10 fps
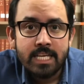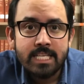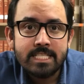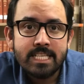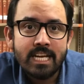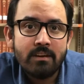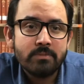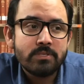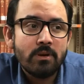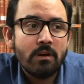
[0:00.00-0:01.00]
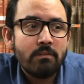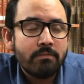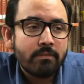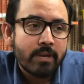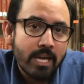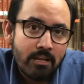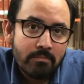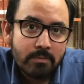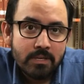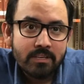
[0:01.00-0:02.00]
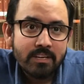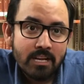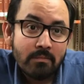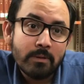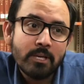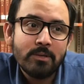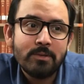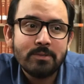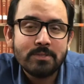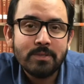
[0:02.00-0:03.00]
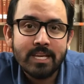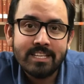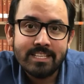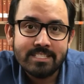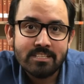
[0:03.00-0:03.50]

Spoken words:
in terms of helping you to get the